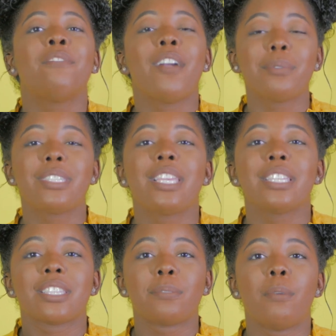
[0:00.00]
Pharmacy
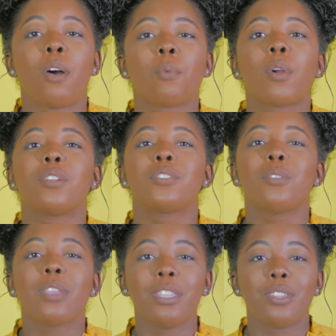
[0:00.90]
is a small world,
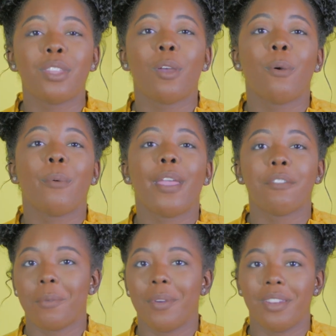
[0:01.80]
so get to know
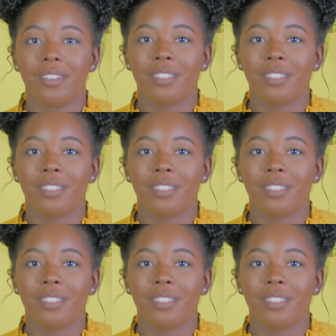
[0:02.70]
everyone.